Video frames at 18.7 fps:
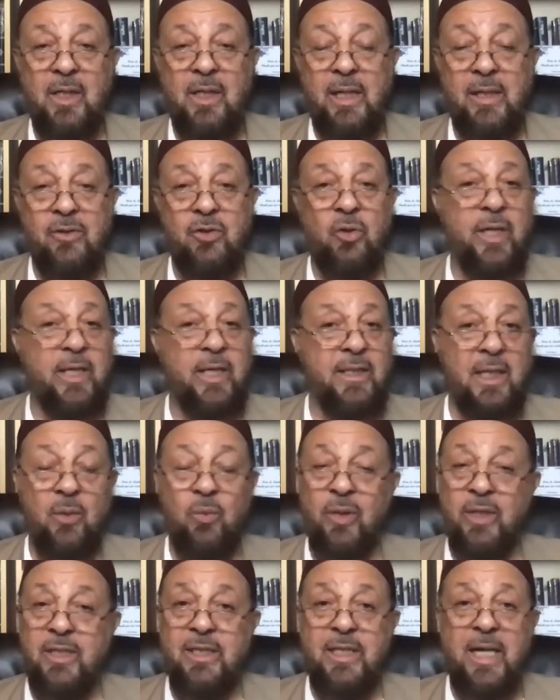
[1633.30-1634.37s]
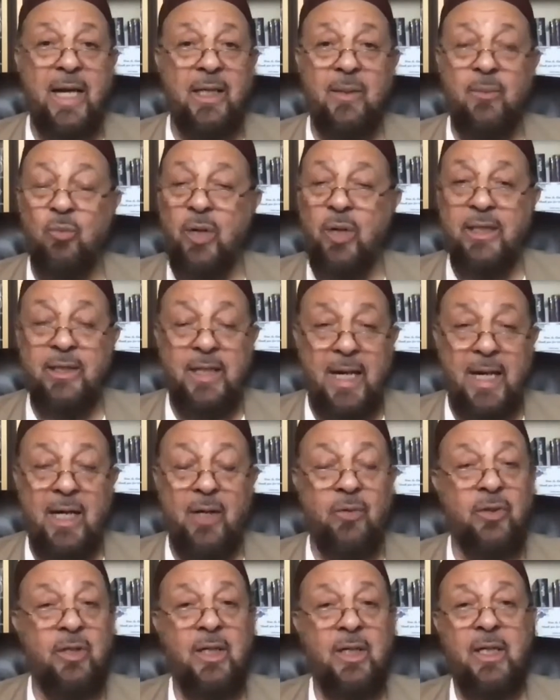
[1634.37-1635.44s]
And so they say when Salim went
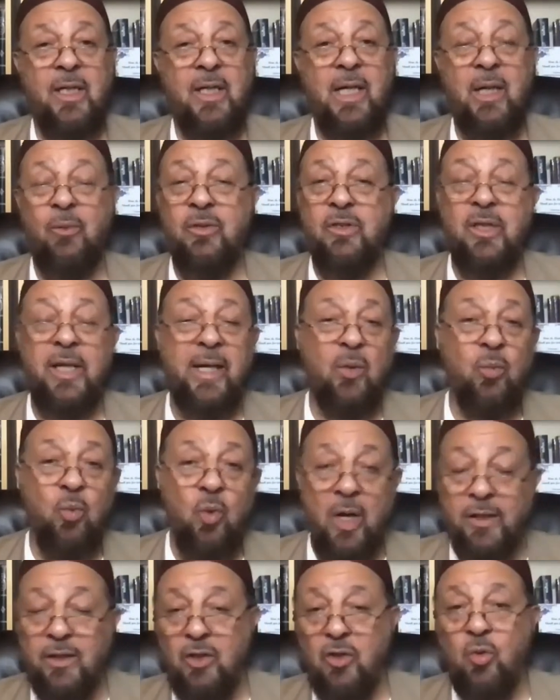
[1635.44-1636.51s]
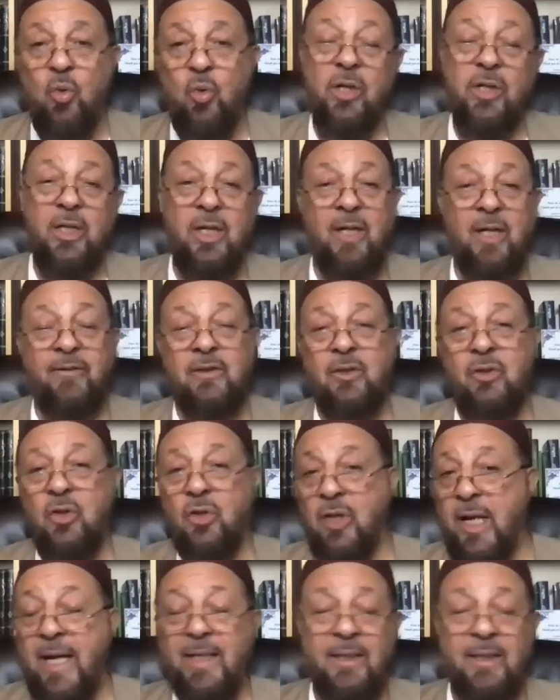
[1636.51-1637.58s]
down, it was like one quarter of the
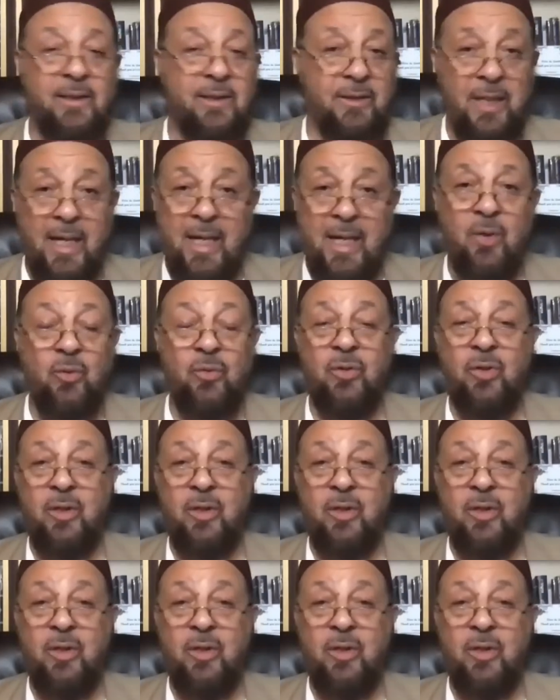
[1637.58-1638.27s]
Quran is down.